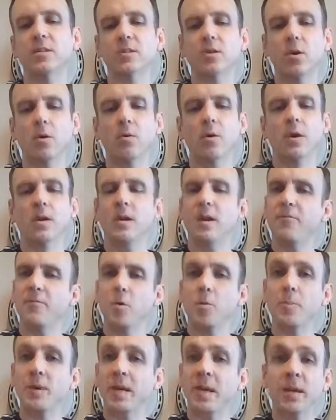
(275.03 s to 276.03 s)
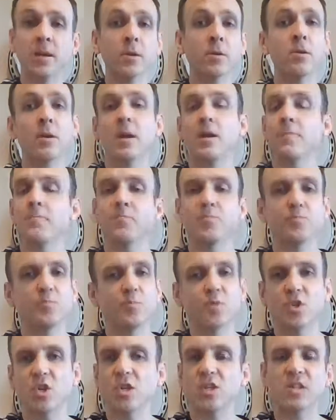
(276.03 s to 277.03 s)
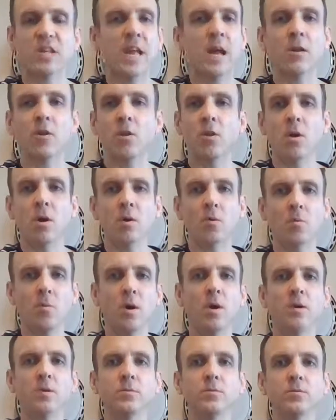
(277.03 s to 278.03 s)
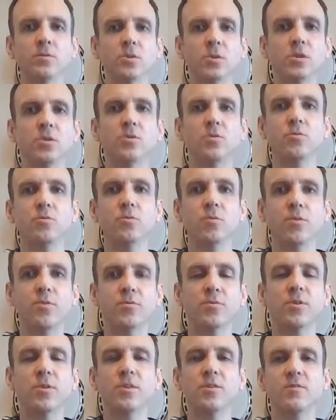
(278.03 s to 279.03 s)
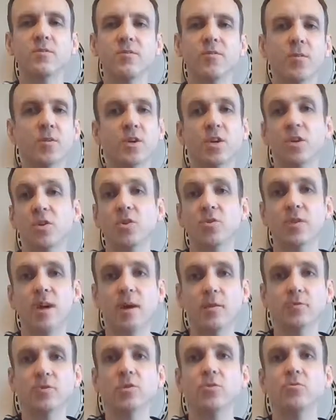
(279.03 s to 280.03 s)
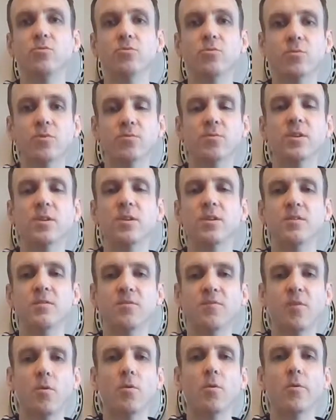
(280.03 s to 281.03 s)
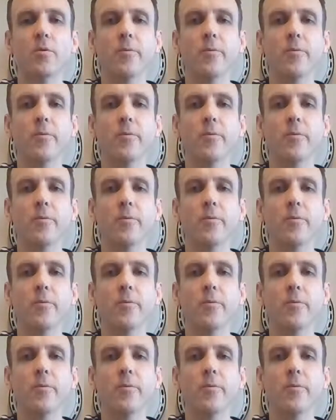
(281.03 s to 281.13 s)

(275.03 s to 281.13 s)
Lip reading: So if you're a beginner, just count along. 1, 2, 3, 4. You can do that. 2, 3, 4.